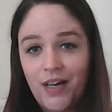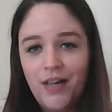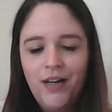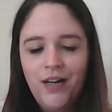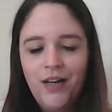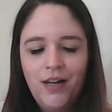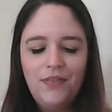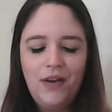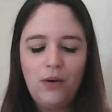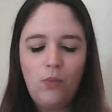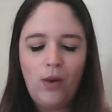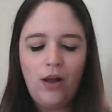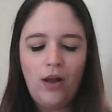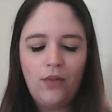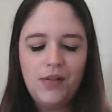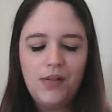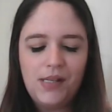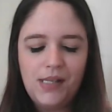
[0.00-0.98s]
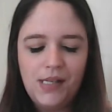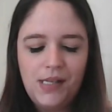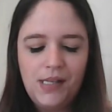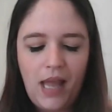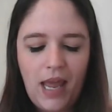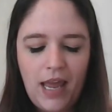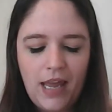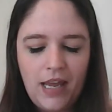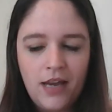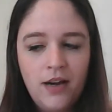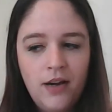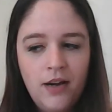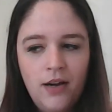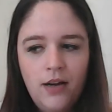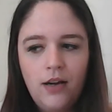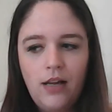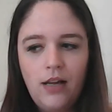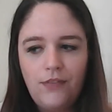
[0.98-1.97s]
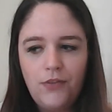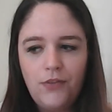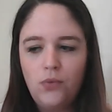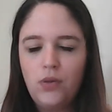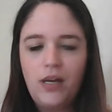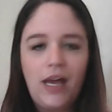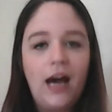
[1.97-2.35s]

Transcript: That while this is if you look at